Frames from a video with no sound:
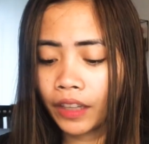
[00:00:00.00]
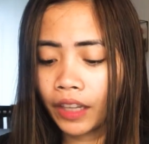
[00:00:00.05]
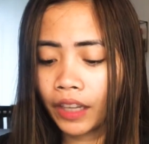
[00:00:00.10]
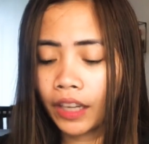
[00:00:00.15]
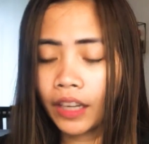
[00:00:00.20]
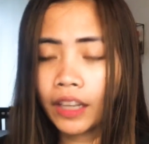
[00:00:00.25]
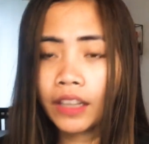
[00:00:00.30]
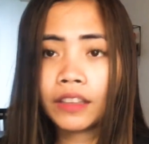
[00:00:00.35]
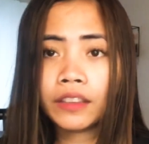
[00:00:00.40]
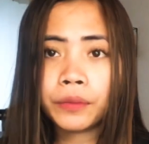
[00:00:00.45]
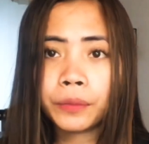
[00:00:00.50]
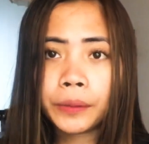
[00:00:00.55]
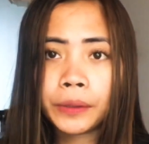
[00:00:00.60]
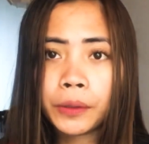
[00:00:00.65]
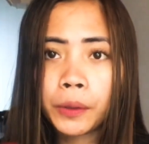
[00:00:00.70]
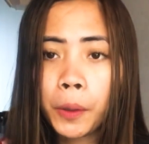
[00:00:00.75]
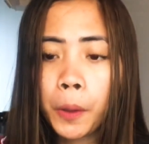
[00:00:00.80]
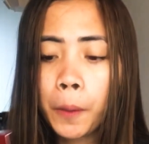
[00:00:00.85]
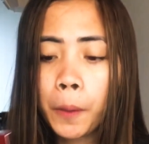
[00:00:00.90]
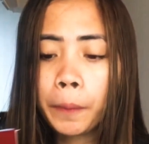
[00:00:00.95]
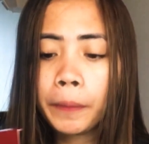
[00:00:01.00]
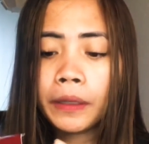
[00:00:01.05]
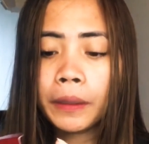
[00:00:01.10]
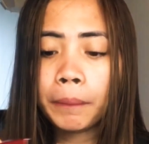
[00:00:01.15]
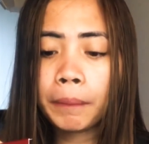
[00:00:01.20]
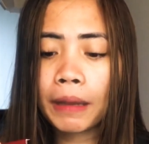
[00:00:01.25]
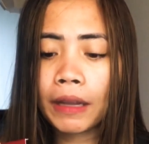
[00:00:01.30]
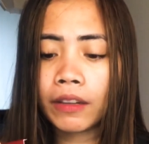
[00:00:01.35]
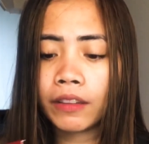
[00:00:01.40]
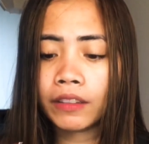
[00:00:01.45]
And when you open
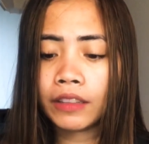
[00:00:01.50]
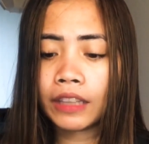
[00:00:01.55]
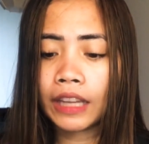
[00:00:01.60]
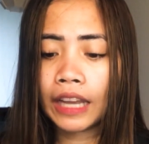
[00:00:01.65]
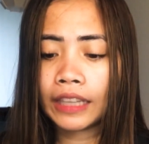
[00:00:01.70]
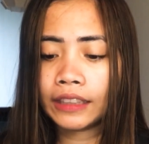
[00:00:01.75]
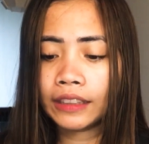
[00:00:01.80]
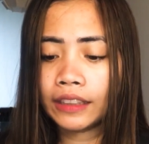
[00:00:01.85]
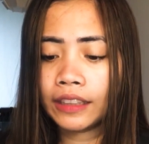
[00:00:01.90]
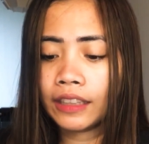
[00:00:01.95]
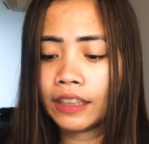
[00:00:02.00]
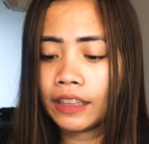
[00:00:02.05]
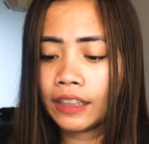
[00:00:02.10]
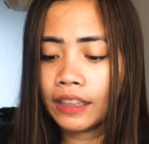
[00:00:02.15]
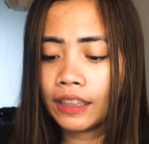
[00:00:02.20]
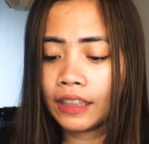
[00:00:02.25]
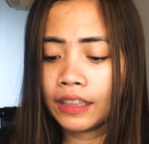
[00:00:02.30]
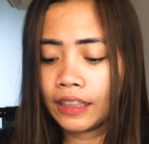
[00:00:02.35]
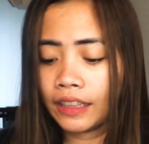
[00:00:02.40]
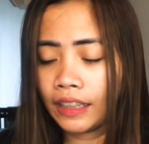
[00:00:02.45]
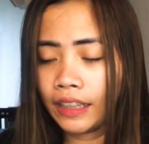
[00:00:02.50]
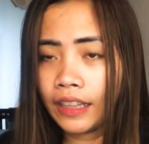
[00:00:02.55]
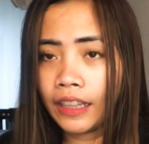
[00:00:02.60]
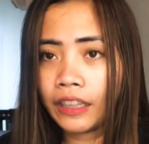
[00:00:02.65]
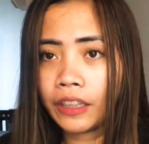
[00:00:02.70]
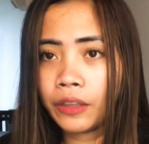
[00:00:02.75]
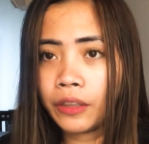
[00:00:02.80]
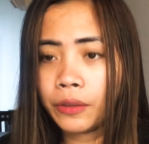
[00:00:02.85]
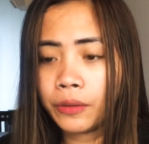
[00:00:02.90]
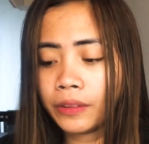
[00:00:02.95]
the bottle, guys,
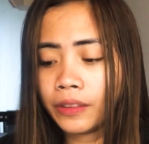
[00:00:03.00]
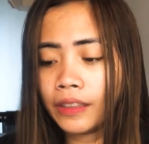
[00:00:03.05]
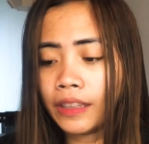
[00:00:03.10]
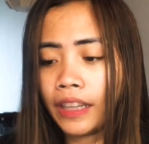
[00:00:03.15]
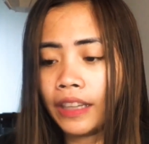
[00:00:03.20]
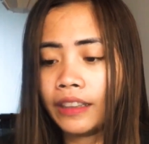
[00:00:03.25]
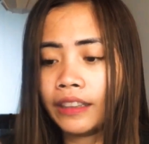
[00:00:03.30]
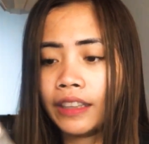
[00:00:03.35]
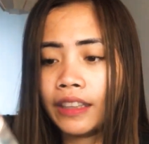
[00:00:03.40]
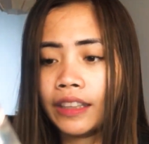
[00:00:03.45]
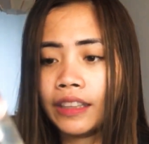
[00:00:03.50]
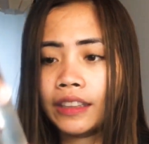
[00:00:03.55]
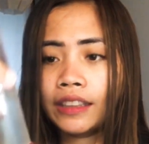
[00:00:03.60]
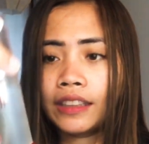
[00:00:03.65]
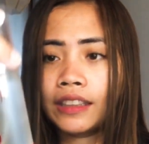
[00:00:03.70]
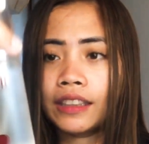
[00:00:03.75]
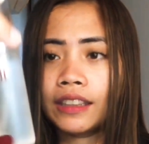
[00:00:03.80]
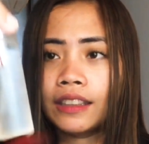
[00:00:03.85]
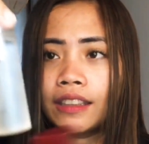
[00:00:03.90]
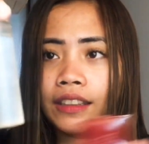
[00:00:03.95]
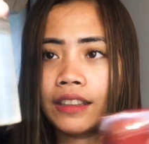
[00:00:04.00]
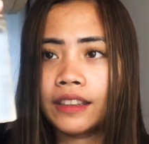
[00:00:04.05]
it looks like this.